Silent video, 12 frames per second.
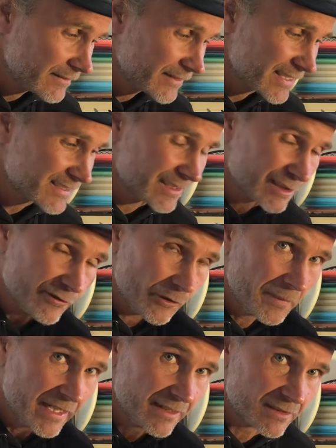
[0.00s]
the distance for
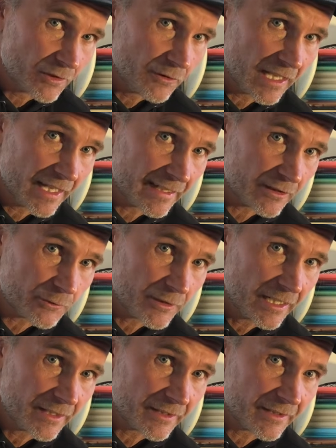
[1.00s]
me is only like
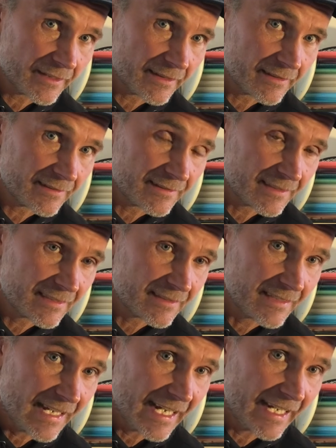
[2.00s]

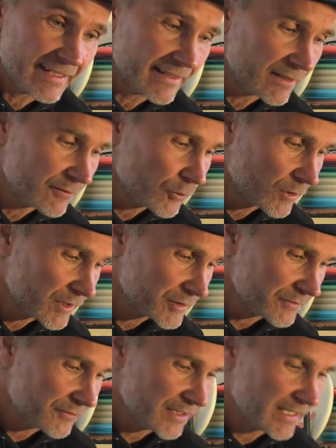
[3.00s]
380 to
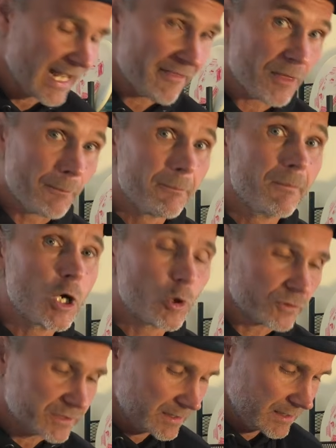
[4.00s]
400 feet at the
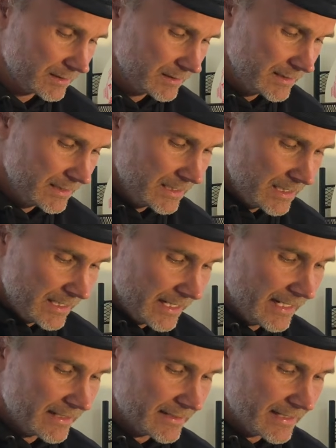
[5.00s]
most.
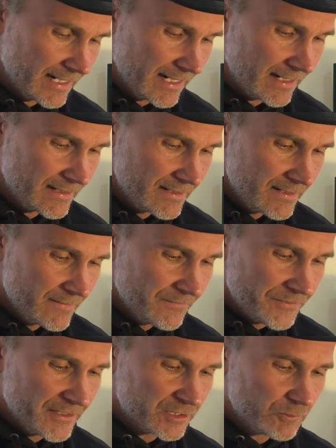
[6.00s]
And
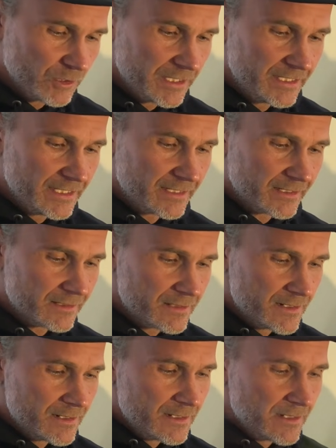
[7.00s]
this one here